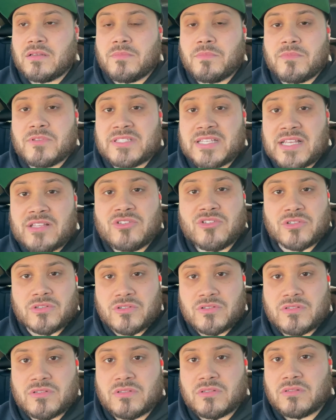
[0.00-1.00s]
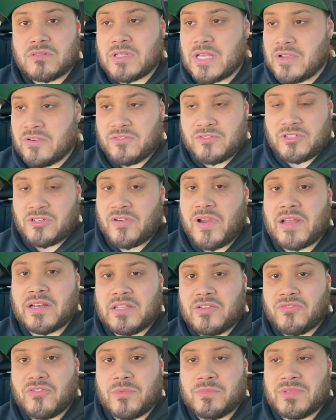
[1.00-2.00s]
sensors, like directly
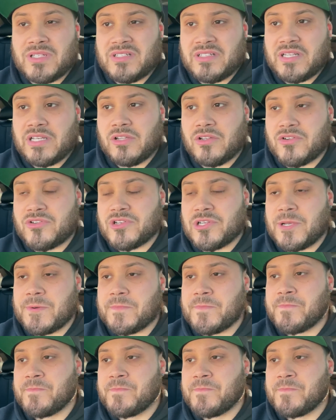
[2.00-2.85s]
from the dealership.